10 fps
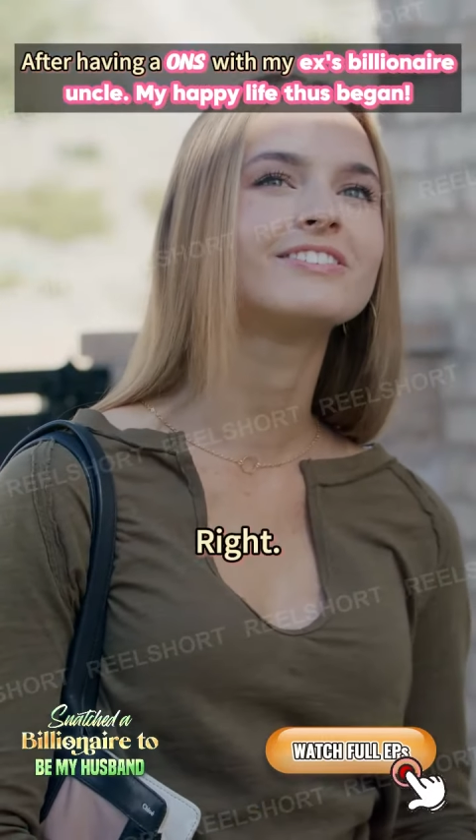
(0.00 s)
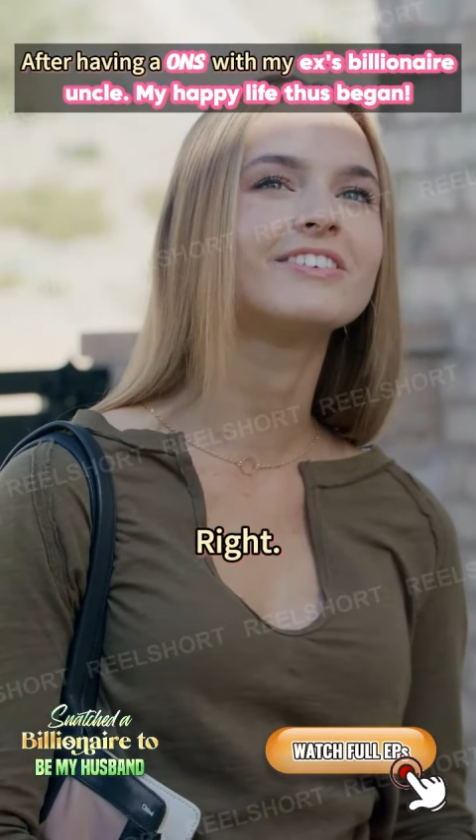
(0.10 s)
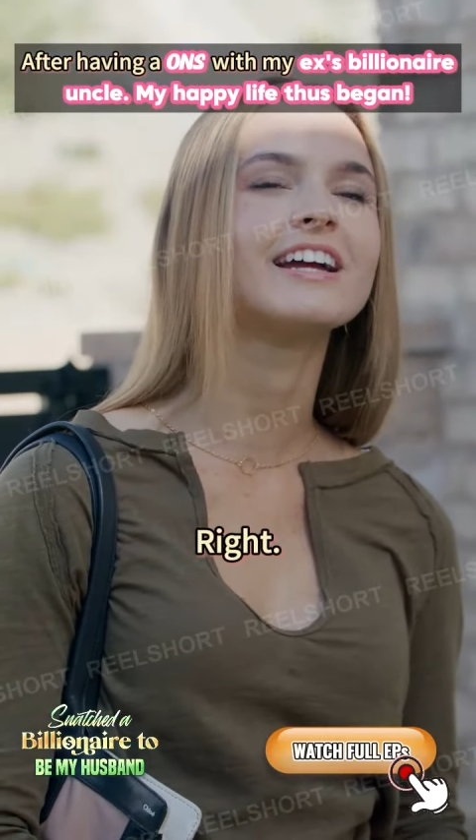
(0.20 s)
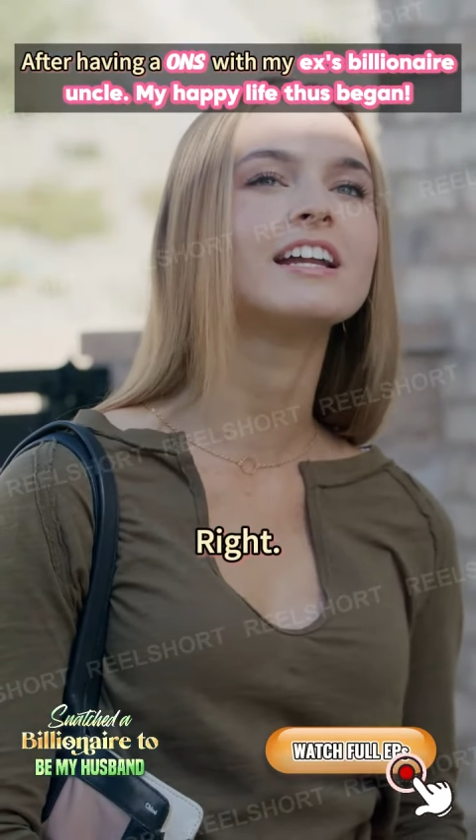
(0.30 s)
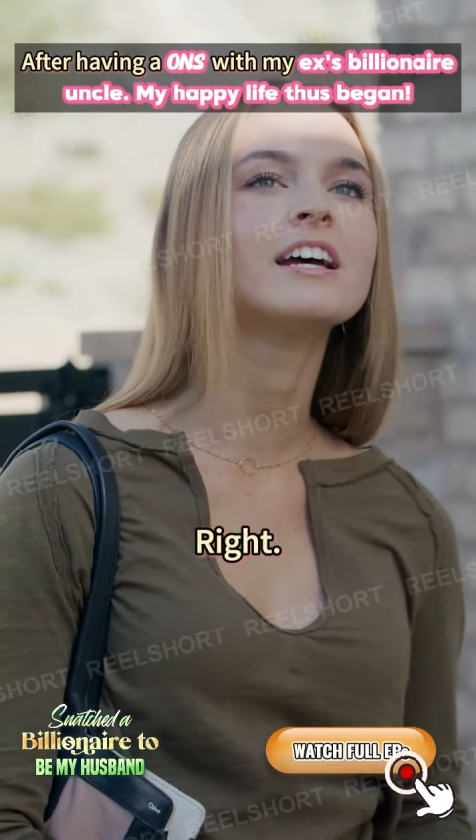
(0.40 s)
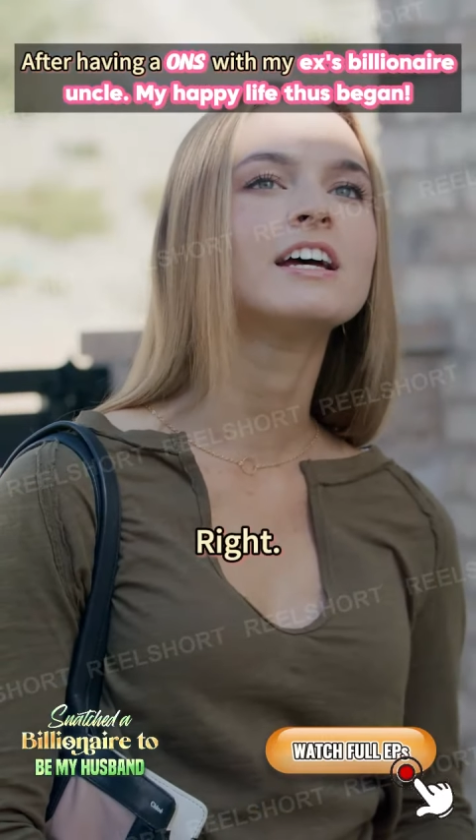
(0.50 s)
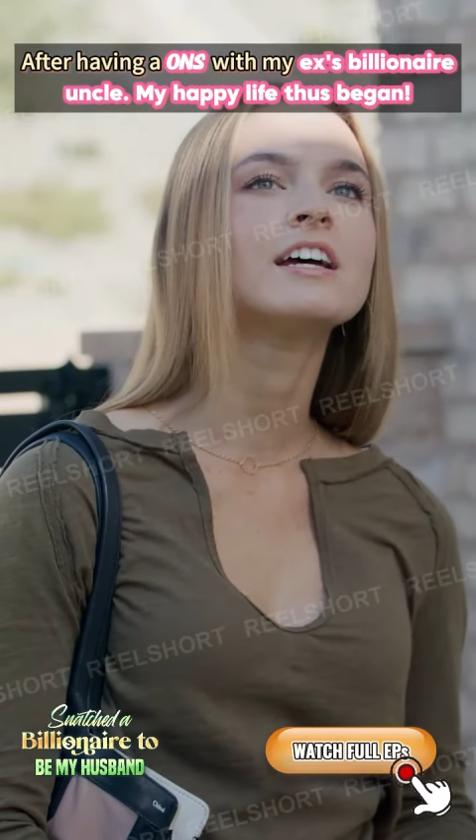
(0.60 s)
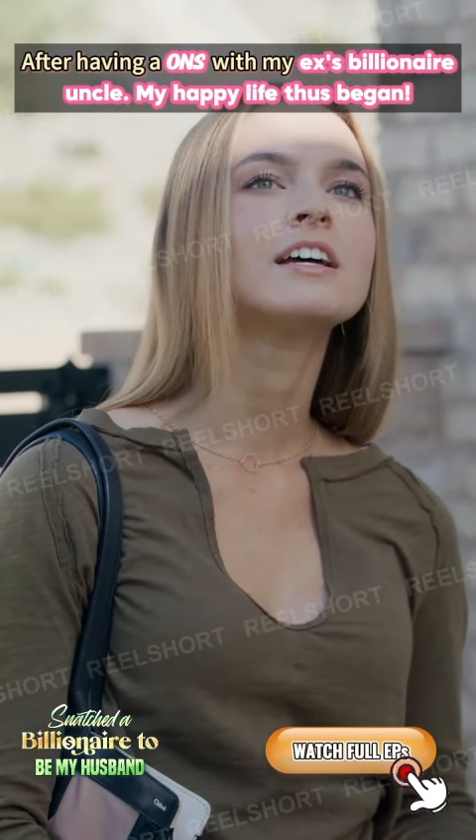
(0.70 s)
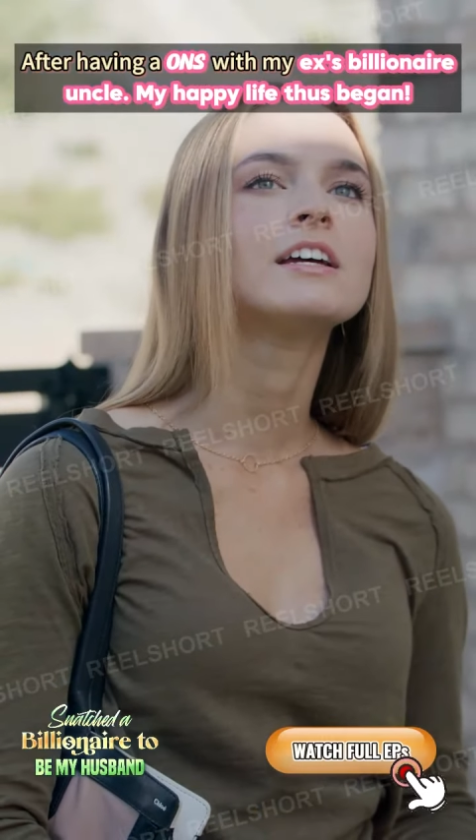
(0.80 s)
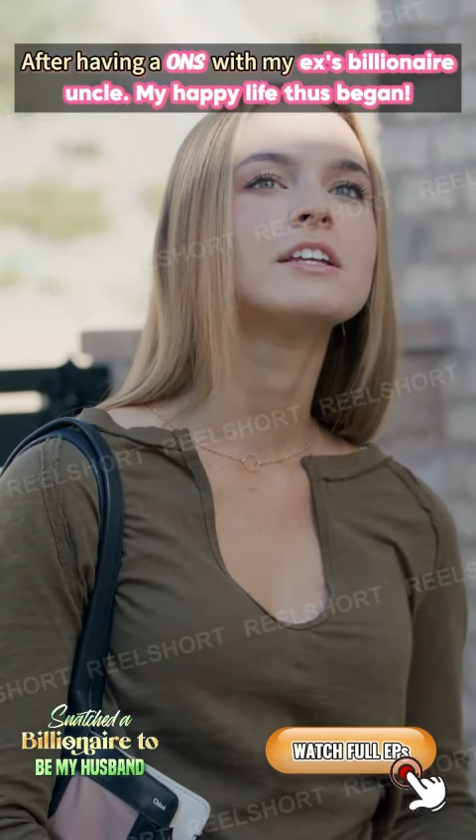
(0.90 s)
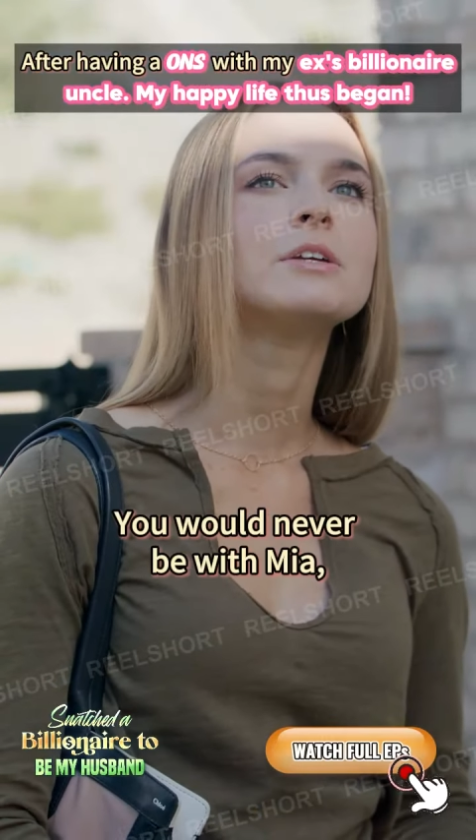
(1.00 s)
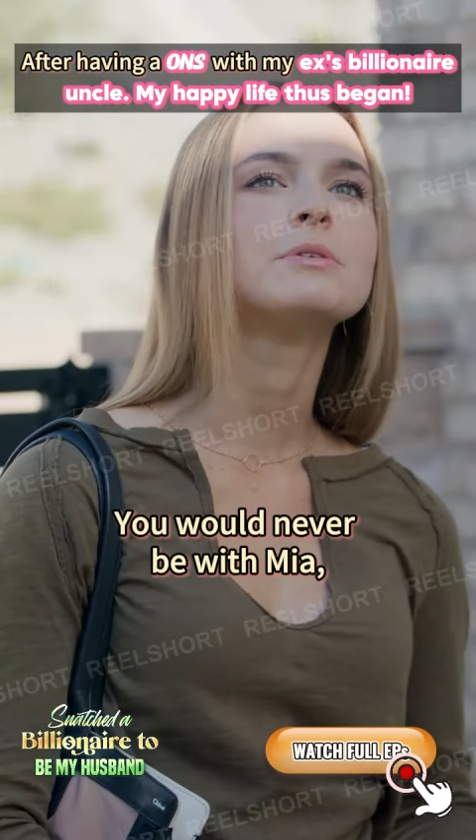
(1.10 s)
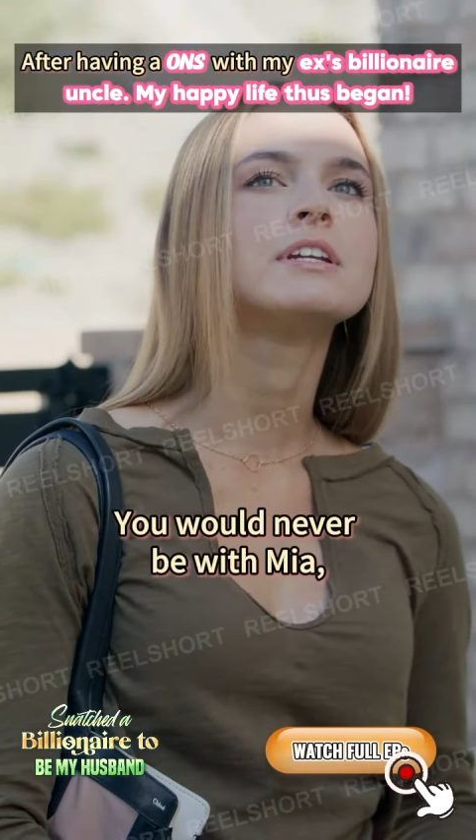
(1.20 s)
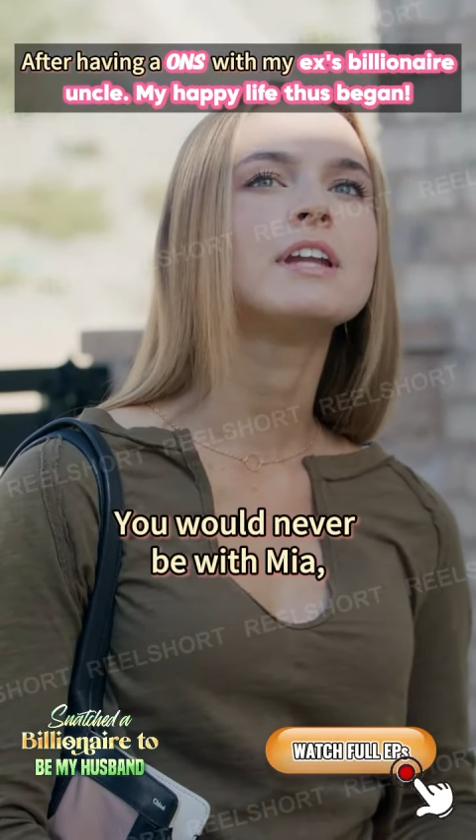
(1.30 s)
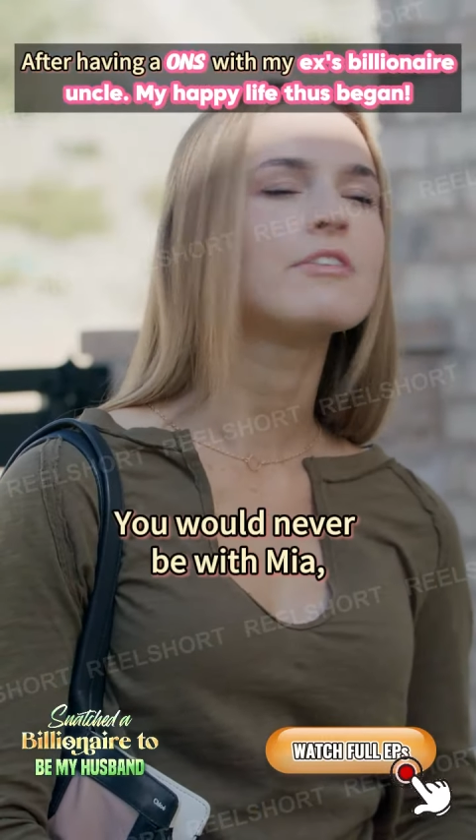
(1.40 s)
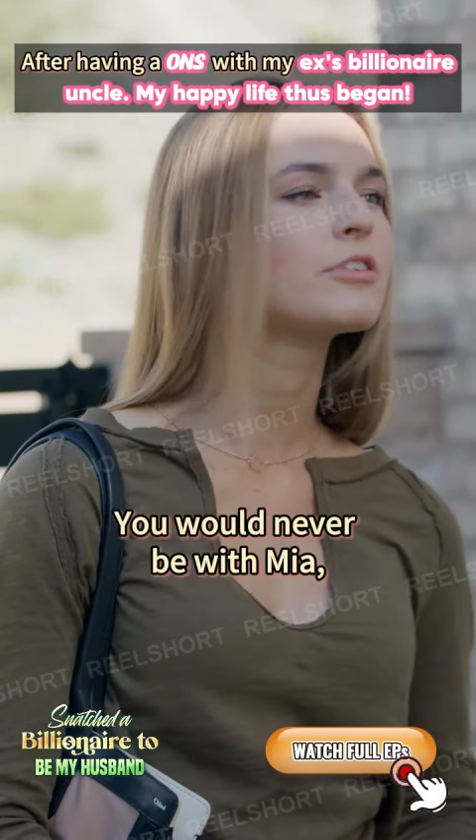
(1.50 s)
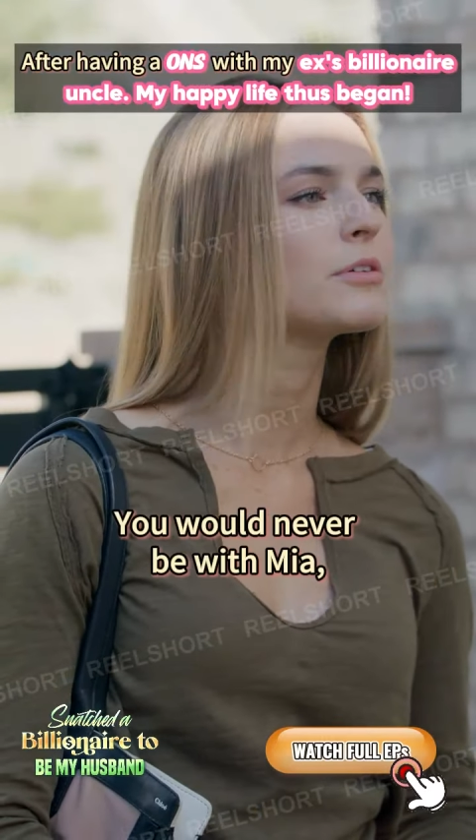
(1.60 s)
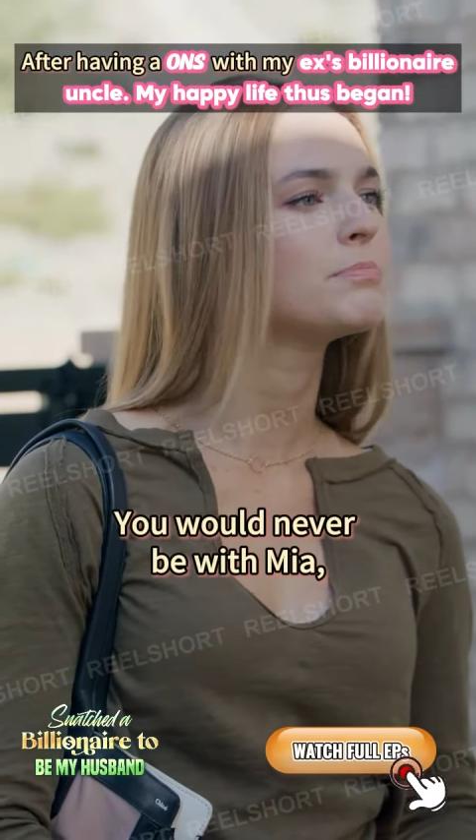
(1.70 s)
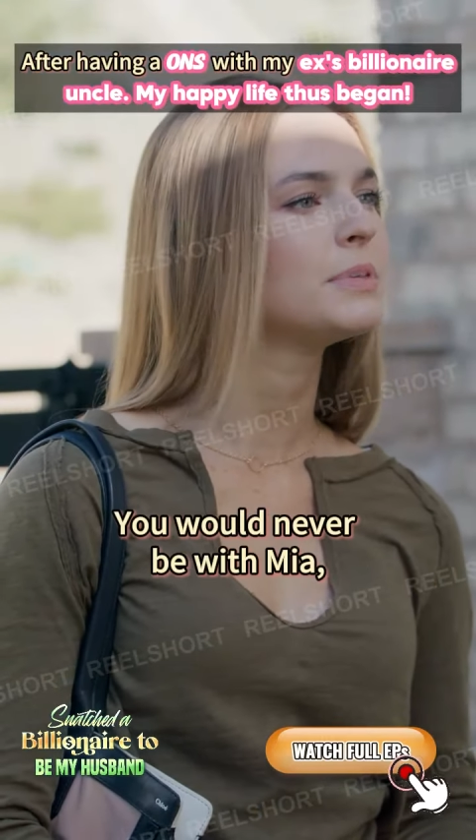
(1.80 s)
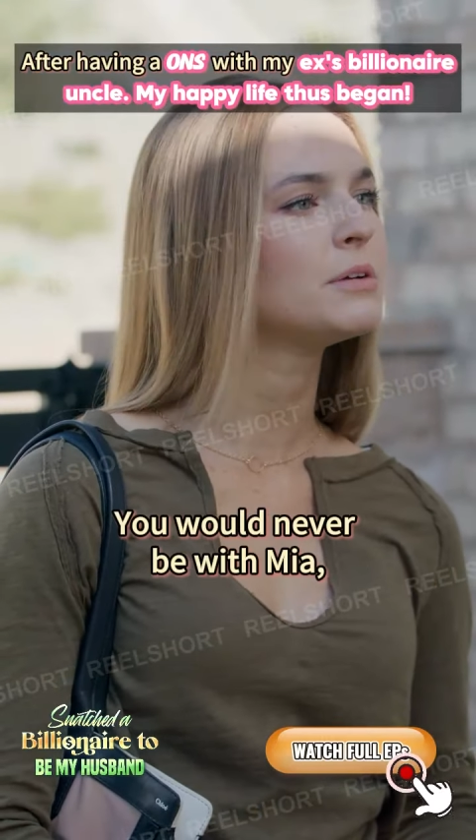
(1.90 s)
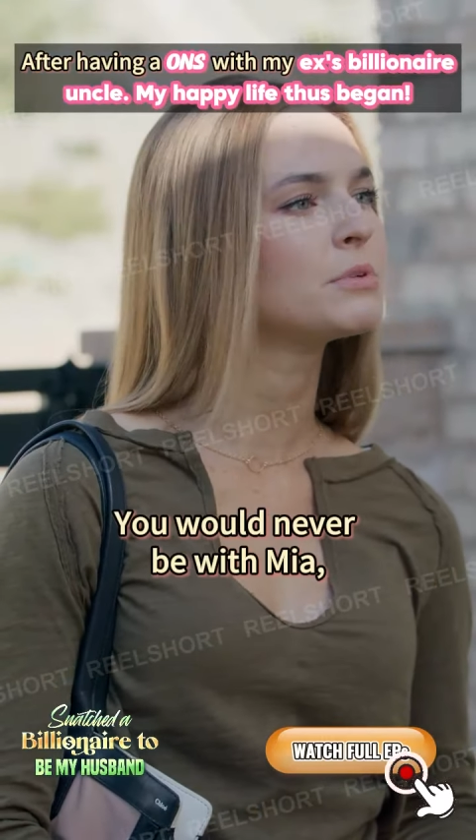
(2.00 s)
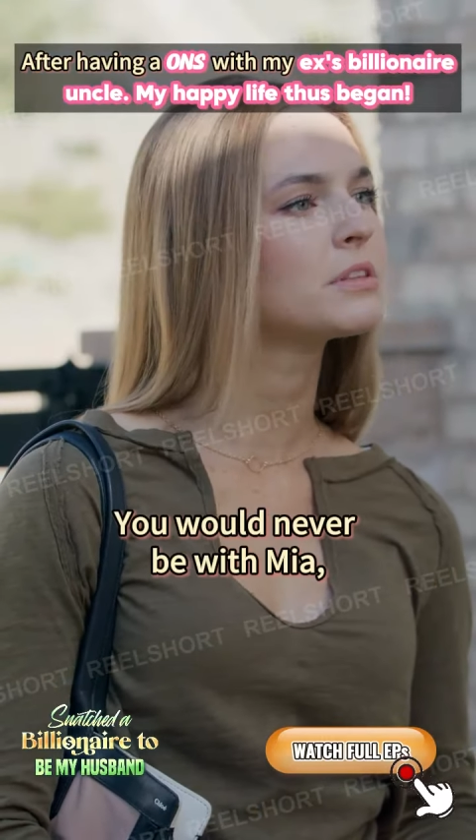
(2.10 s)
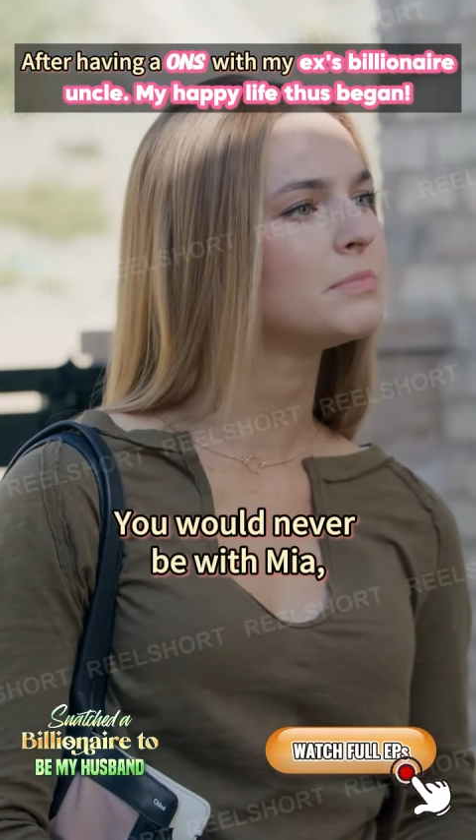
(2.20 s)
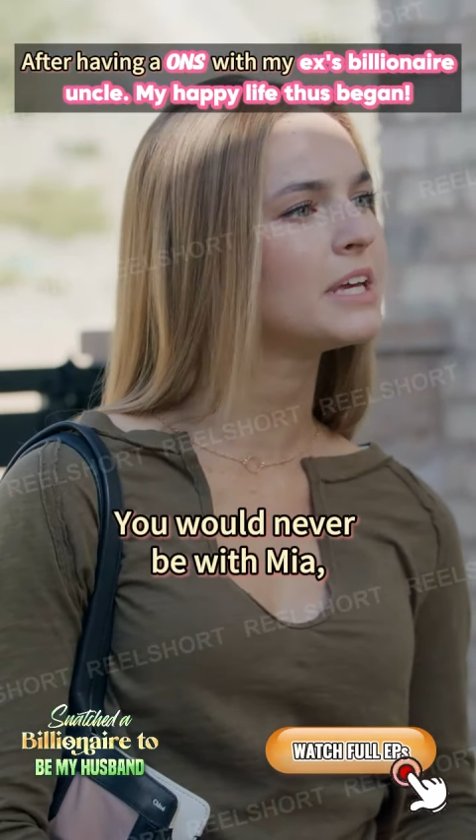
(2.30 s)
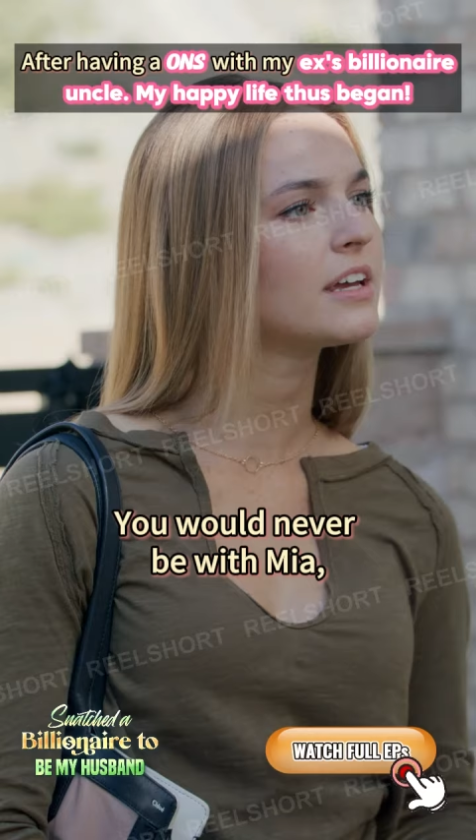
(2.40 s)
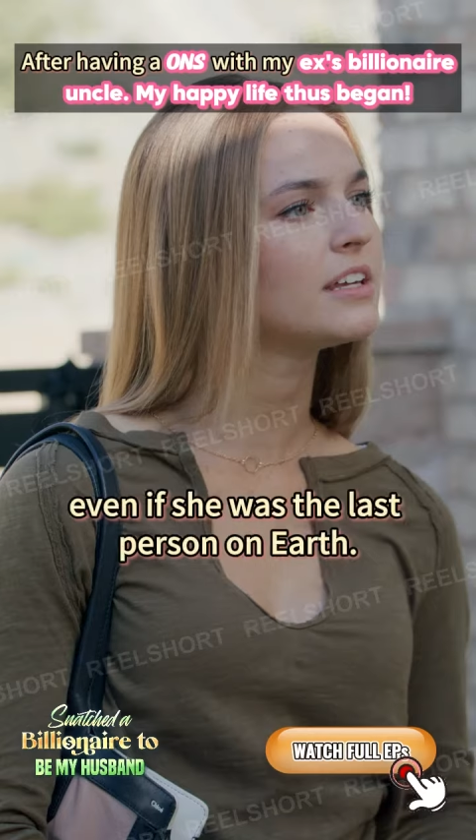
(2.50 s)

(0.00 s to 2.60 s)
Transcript: right. You would never be with Mia